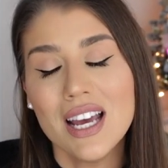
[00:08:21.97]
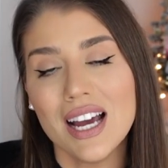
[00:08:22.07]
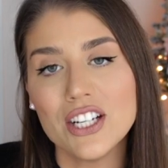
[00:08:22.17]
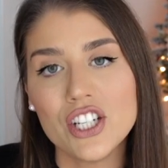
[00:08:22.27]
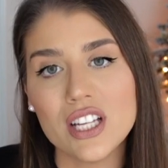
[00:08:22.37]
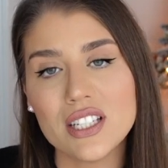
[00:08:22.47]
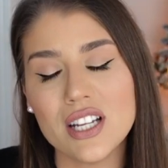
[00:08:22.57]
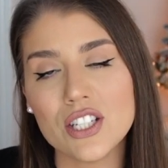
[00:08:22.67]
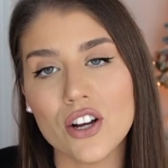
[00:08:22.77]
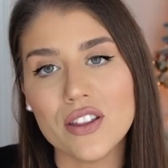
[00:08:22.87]
and
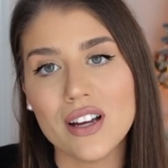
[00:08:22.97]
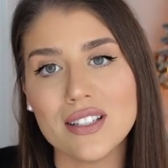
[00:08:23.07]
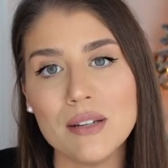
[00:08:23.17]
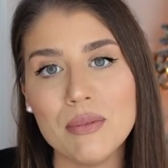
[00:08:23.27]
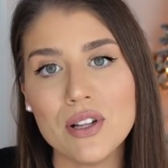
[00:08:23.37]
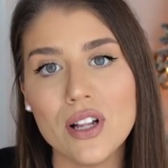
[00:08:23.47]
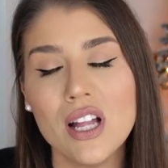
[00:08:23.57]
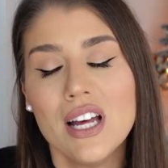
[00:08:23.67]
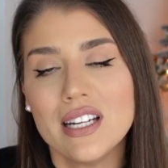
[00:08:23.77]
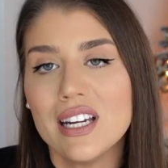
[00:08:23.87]
chestnuts are that
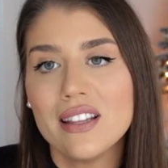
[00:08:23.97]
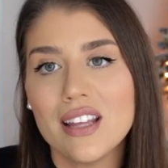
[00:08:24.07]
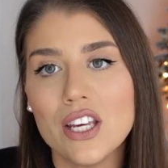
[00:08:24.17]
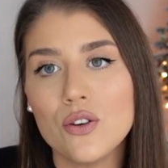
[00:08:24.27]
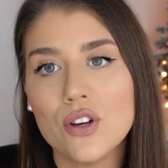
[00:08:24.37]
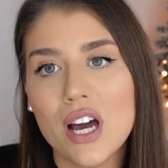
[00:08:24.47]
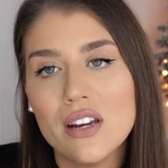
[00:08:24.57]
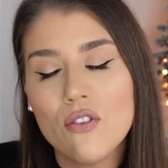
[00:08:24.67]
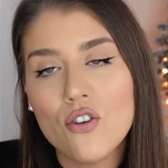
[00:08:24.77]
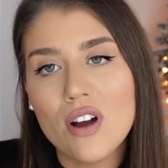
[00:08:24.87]
typical nut that you'd kind
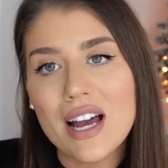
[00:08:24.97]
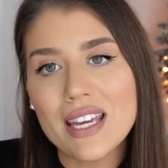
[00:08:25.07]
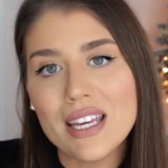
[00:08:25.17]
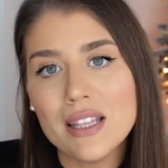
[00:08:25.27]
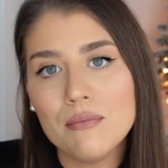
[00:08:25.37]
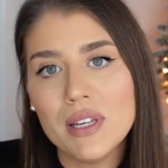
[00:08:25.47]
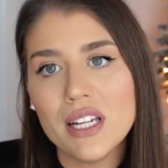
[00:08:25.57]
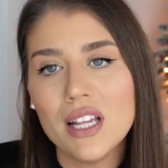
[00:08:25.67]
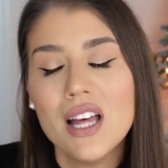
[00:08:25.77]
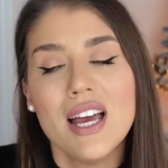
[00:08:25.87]
of crack in the middle,